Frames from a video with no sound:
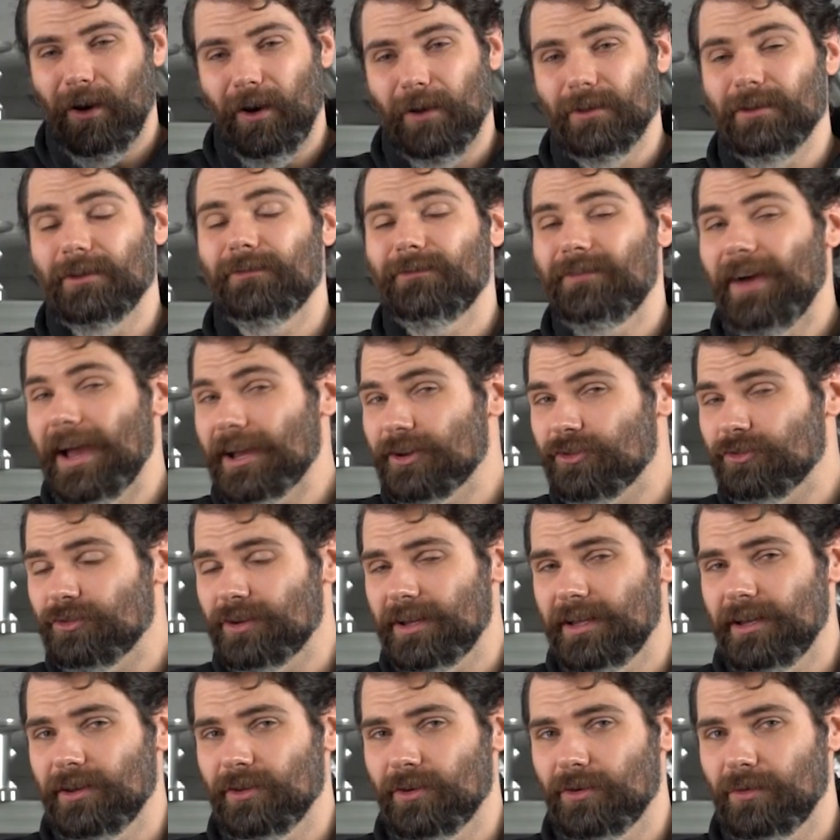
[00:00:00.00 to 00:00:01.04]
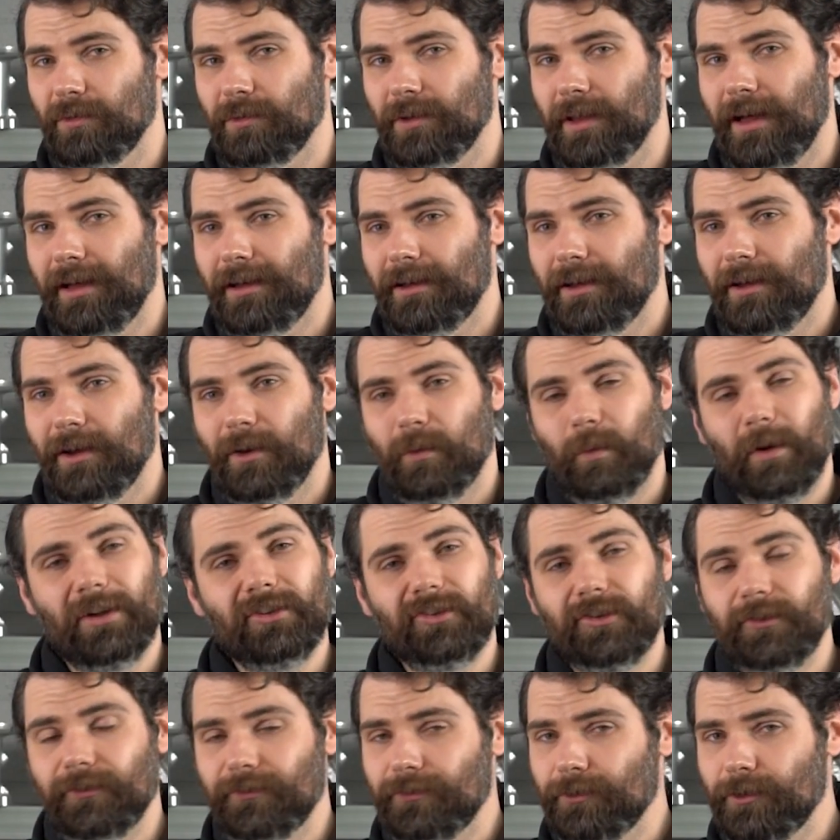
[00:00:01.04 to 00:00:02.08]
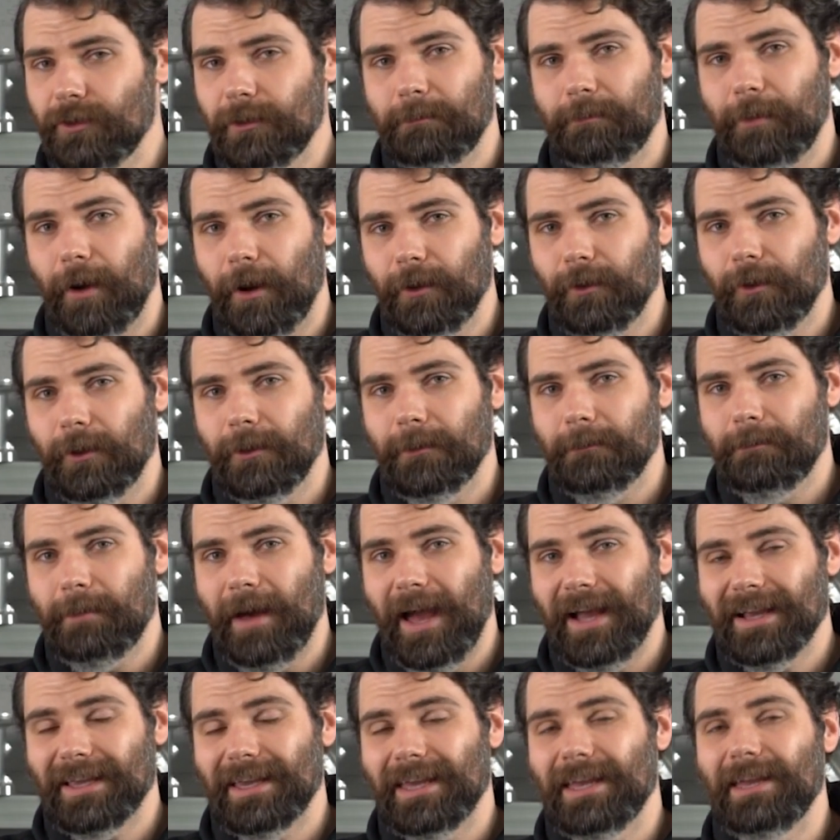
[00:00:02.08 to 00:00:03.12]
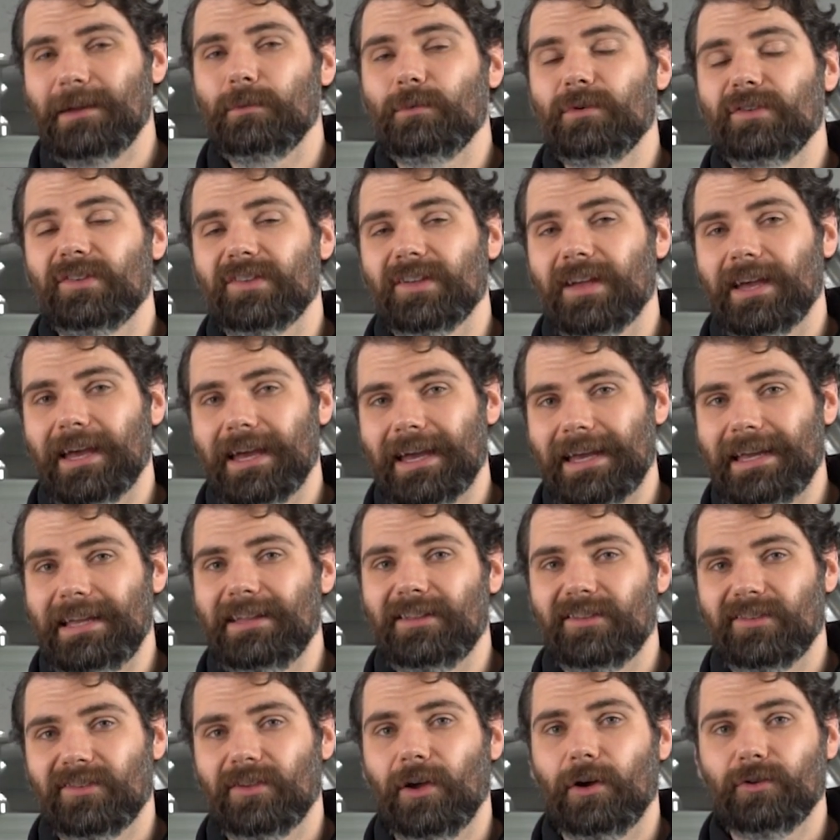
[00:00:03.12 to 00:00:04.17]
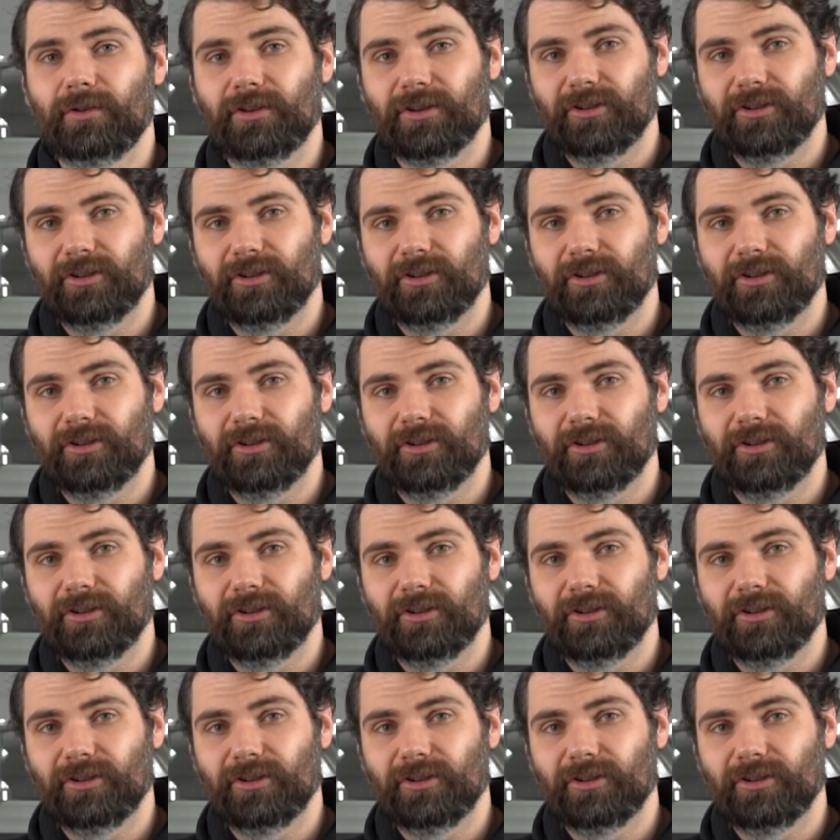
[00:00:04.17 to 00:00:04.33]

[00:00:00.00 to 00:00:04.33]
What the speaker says: On the factory intercooler, once you threw the boat on the back, it was heat soaked